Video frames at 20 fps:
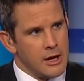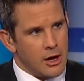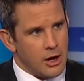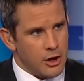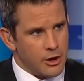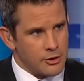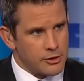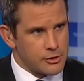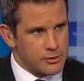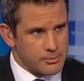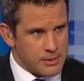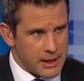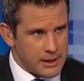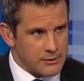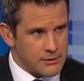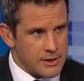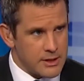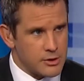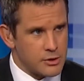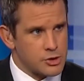under my
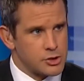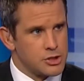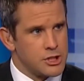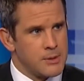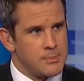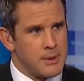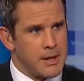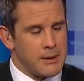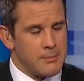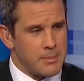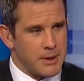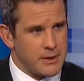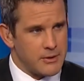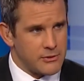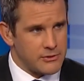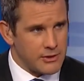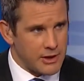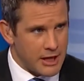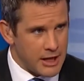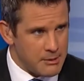leadership, and by the
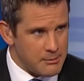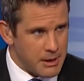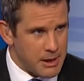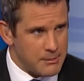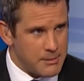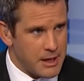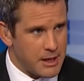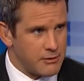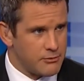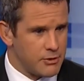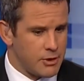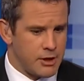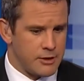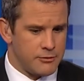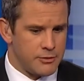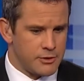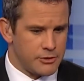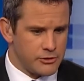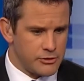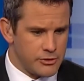time I'm out of office,